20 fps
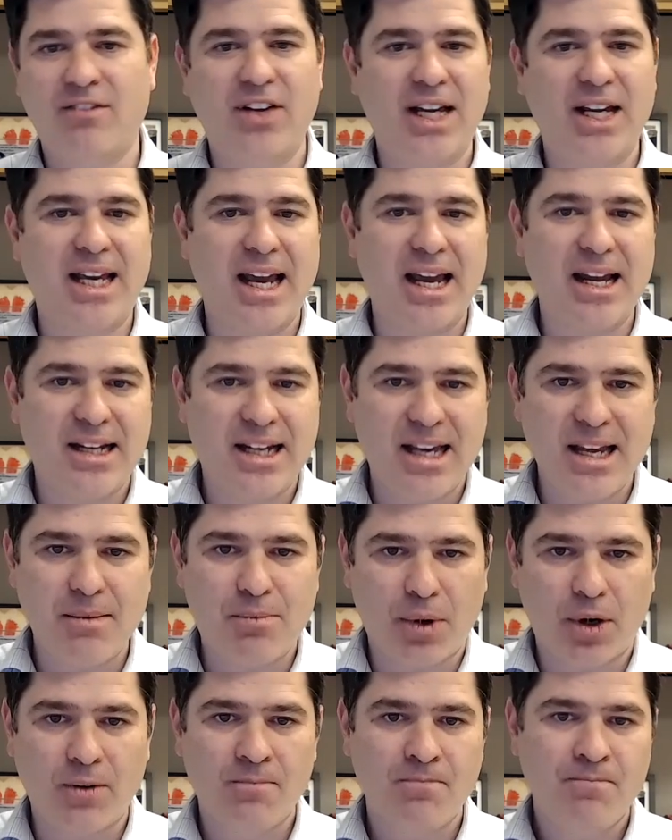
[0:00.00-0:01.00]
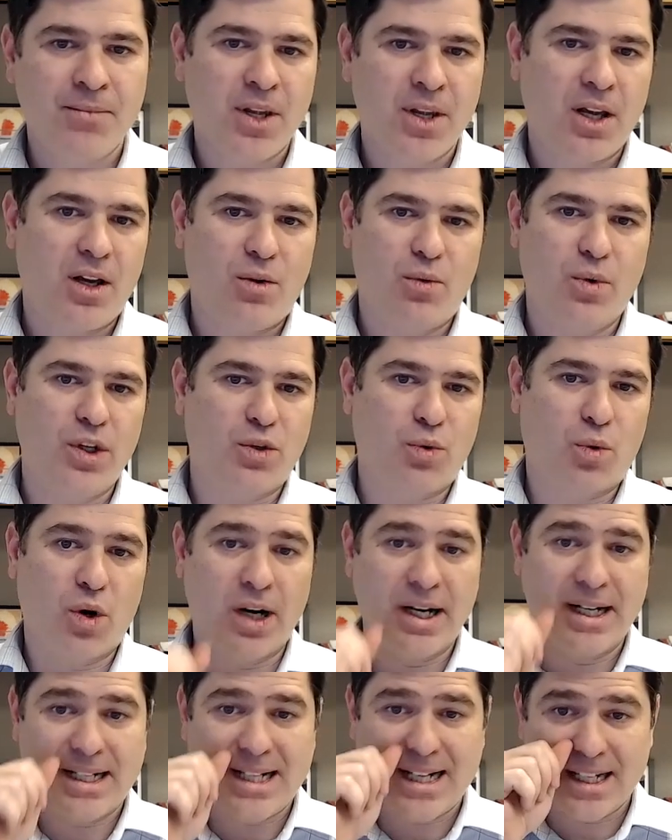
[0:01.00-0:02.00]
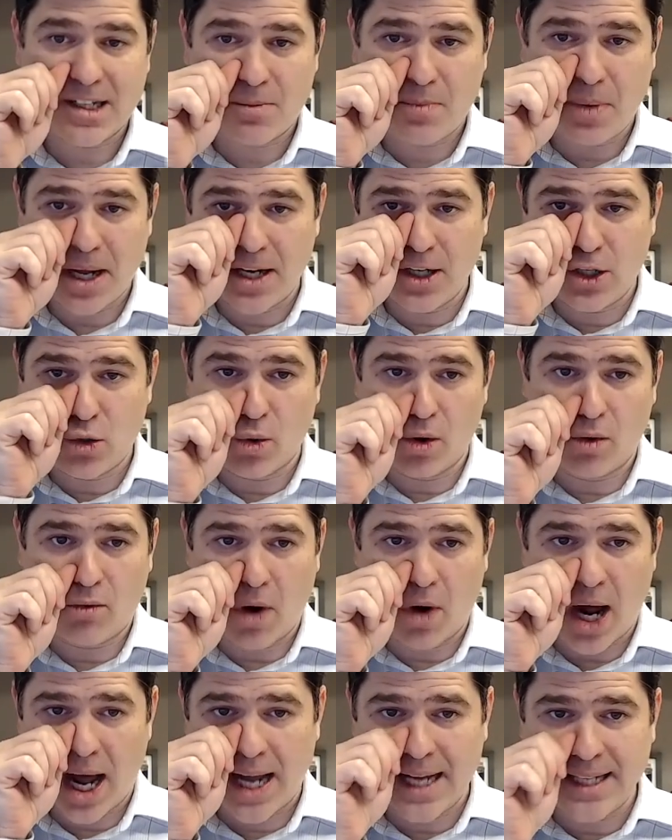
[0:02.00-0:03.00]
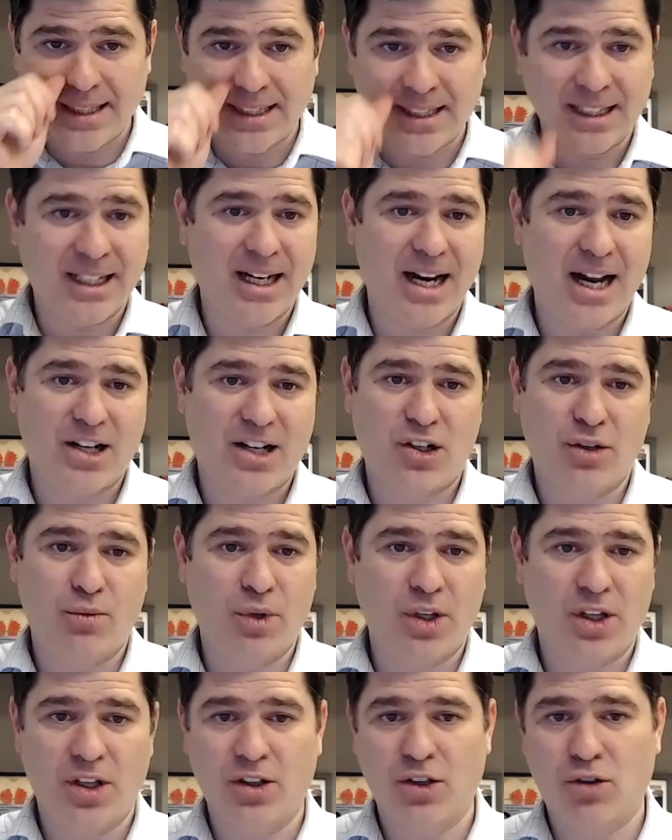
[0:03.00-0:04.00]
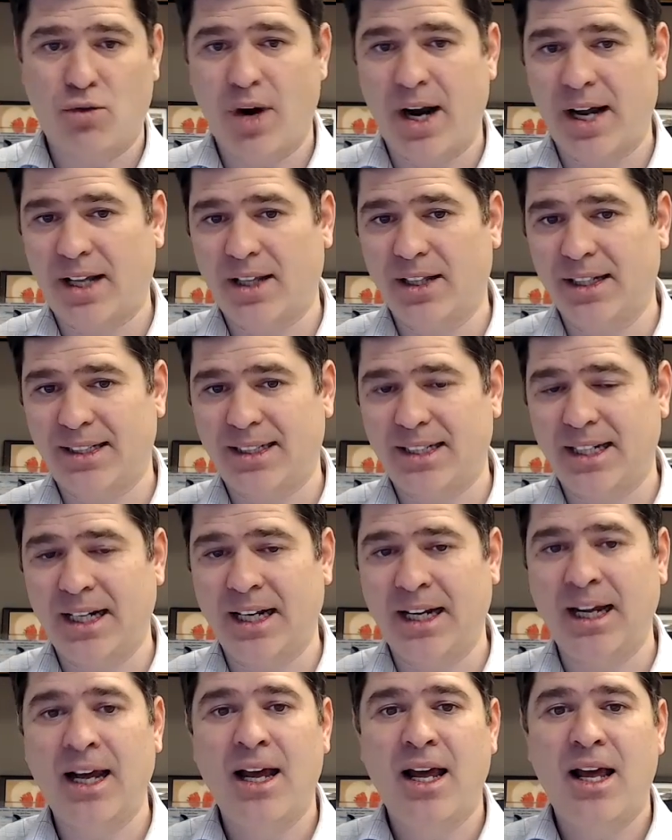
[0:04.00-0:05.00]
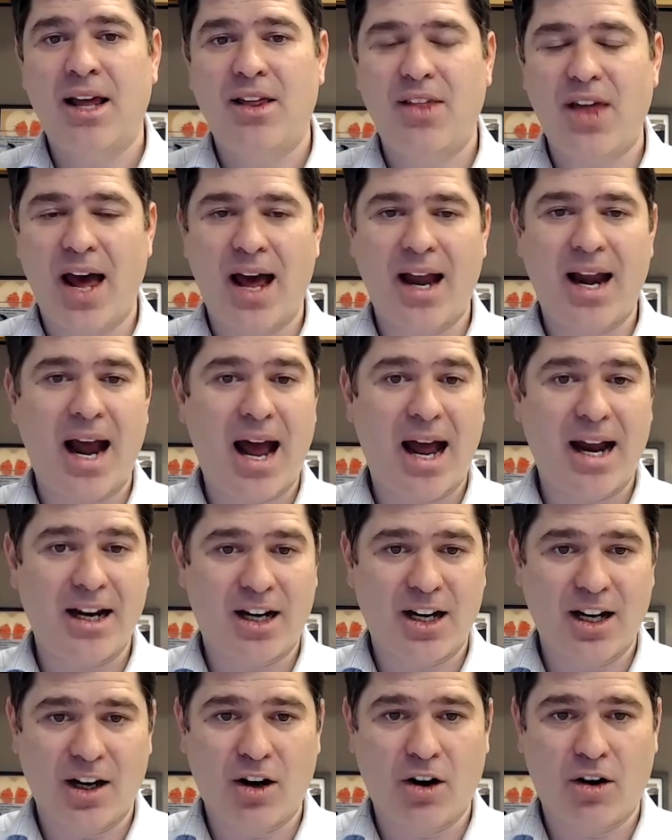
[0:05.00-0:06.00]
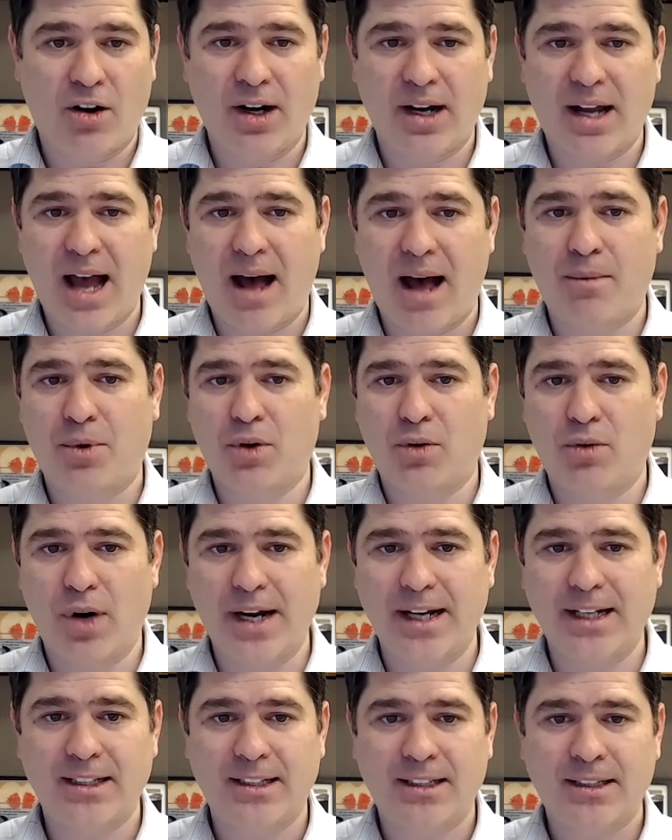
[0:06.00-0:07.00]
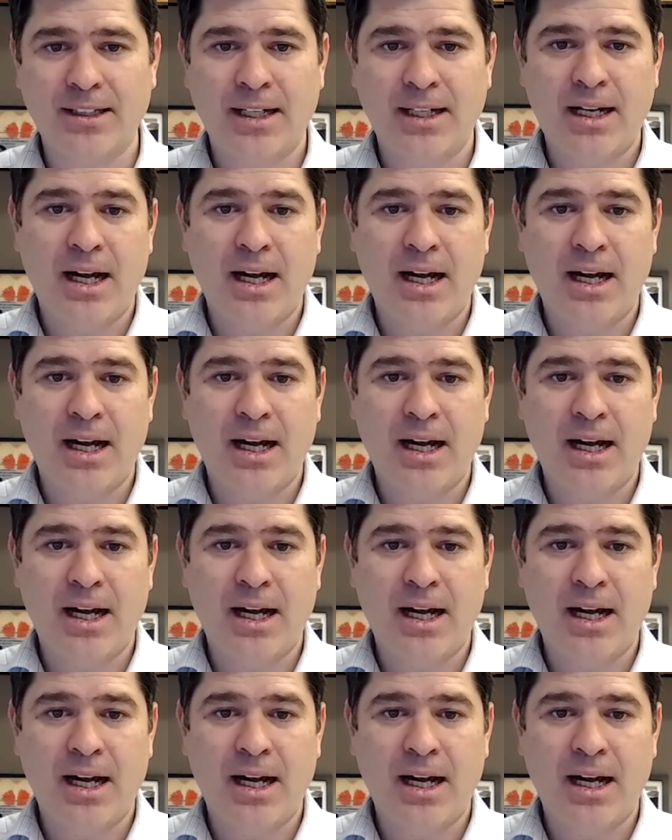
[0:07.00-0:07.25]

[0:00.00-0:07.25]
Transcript: of a gatekeeper, which were anticipated to arise in connection with a direct listing that had a concurrent capital raise.